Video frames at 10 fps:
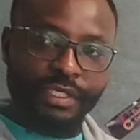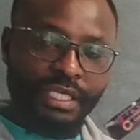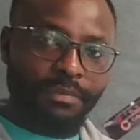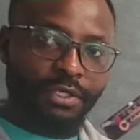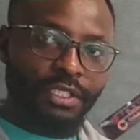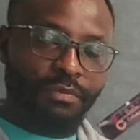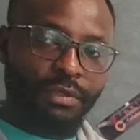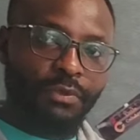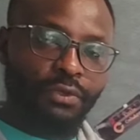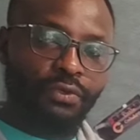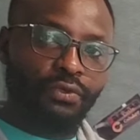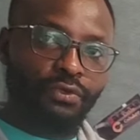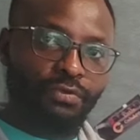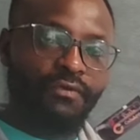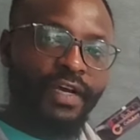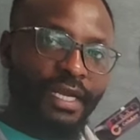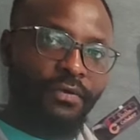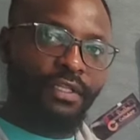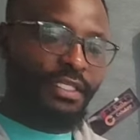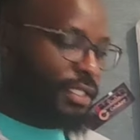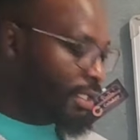supporting people to move around the